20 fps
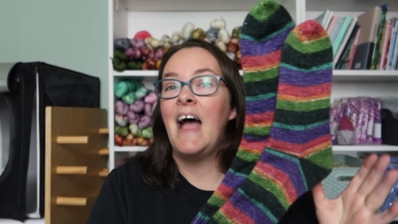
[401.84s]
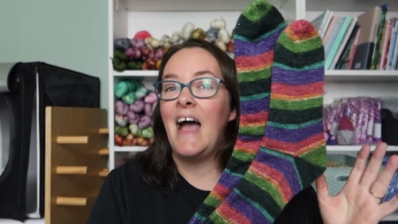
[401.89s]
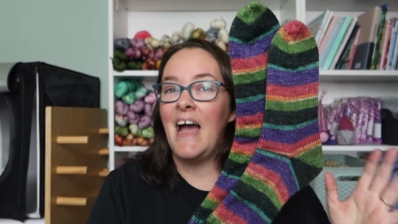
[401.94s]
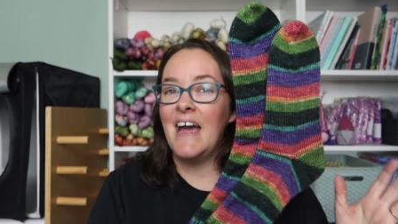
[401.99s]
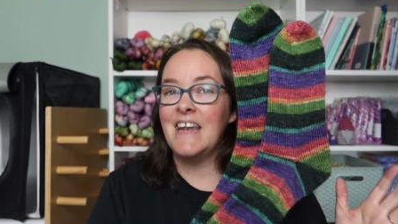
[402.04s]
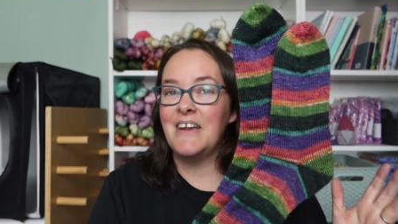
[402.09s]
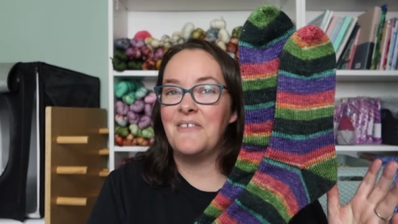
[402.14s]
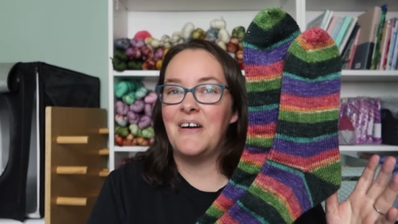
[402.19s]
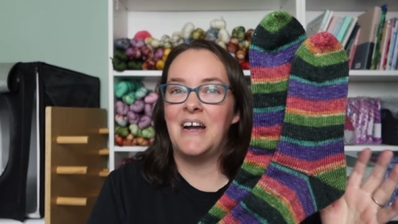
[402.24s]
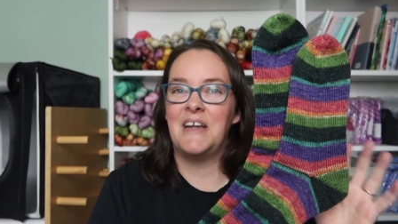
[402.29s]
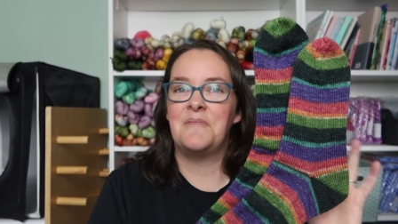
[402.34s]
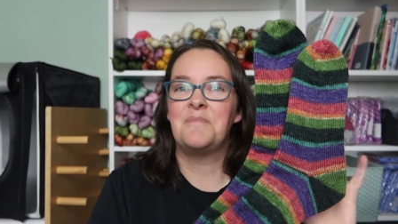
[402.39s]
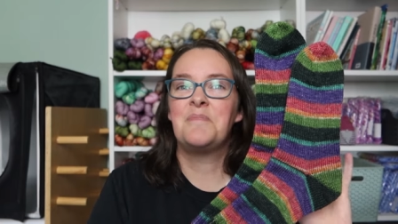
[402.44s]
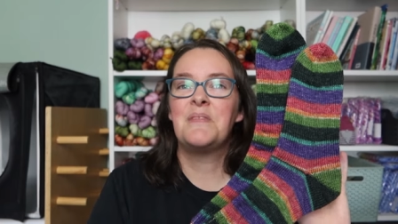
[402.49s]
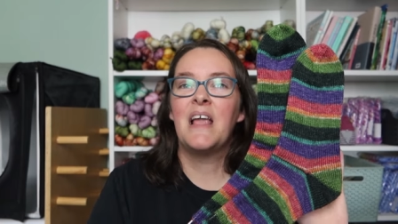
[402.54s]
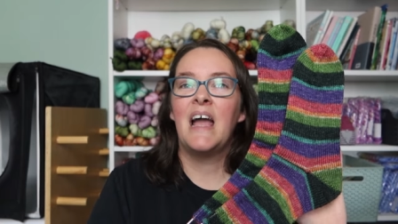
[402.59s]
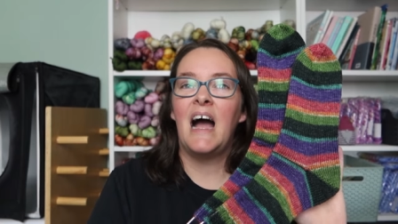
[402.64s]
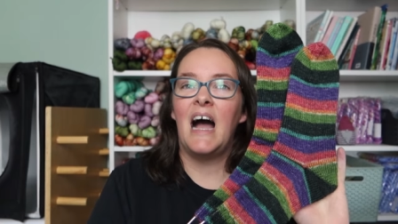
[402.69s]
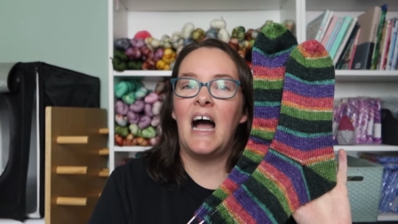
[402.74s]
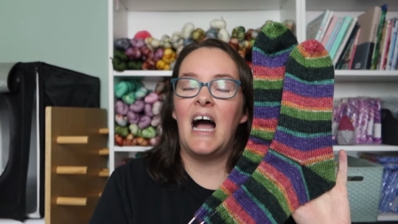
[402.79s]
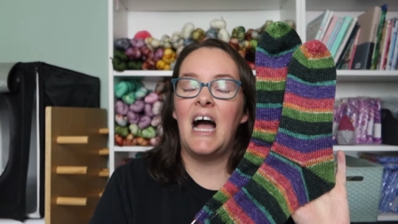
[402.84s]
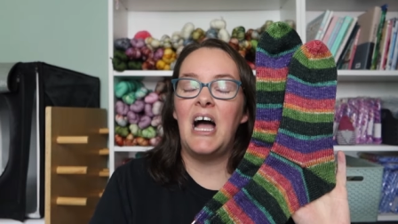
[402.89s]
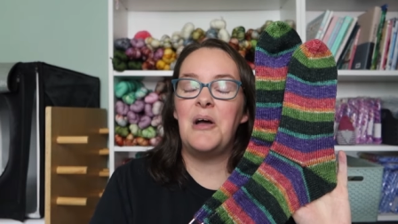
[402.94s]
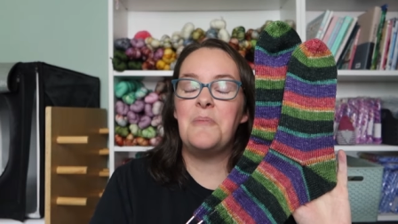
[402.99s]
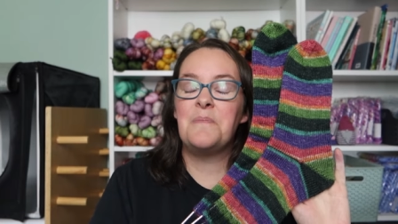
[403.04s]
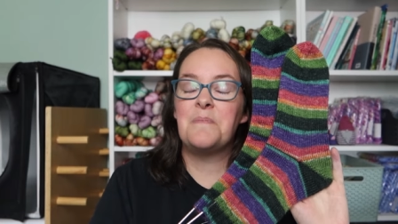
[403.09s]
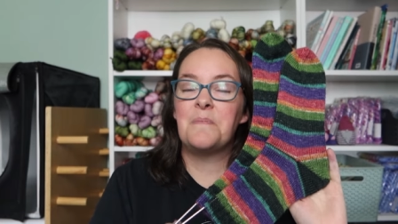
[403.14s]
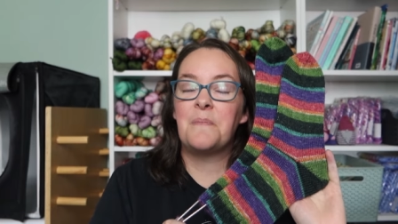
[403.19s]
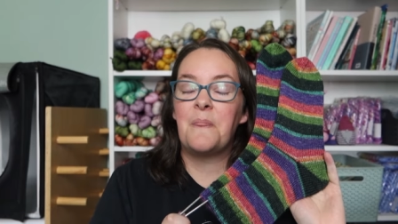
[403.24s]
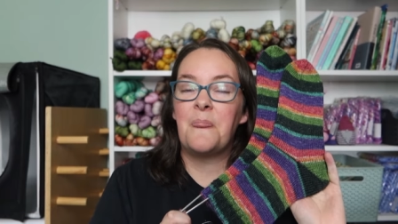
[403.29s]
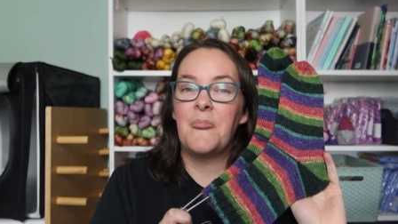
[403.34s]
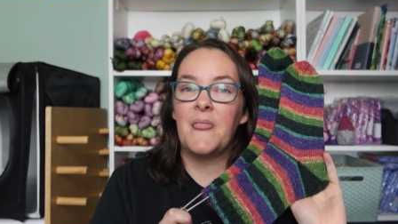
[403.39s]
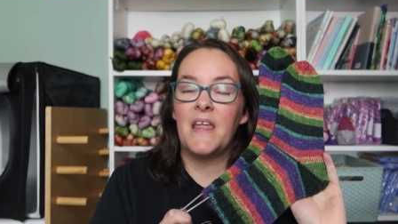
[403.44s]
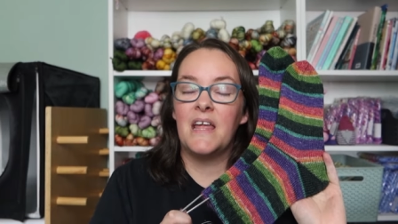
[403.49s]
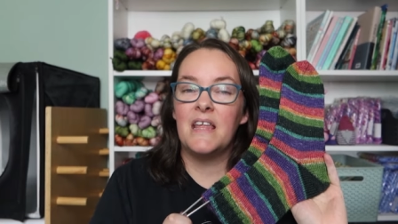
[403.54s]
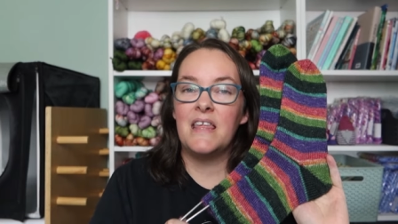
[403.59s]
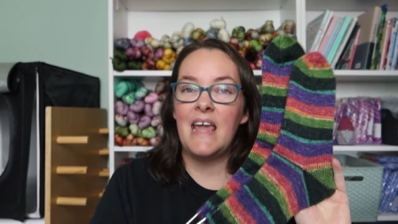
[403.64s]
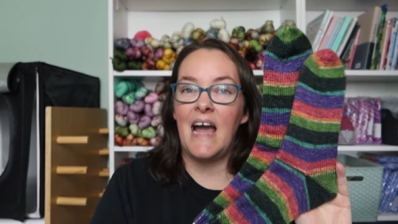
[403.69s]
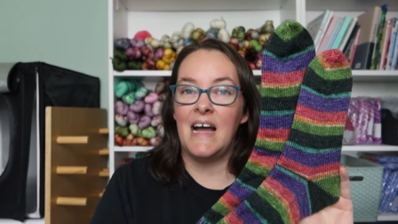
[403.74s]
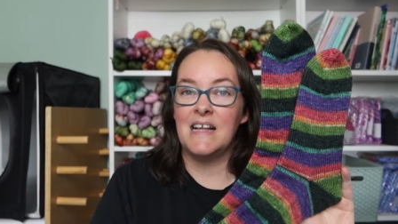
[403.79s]
Anyway,
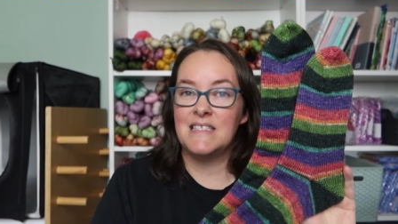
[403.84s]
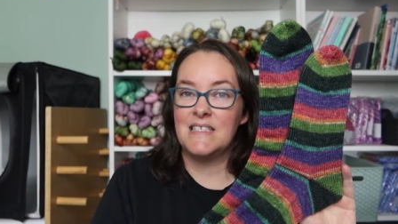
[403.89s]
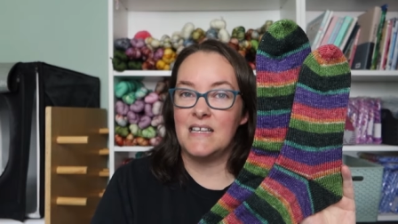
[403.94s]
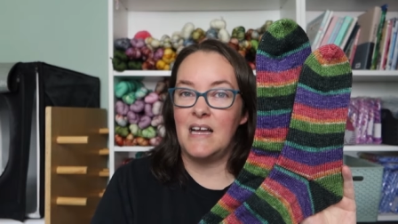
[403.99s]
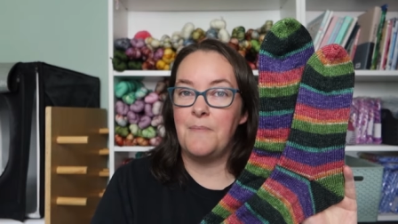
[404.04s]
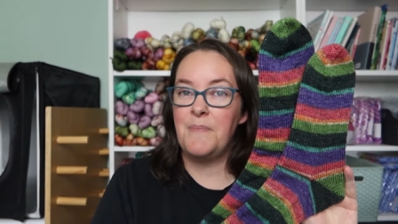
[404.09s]
yes,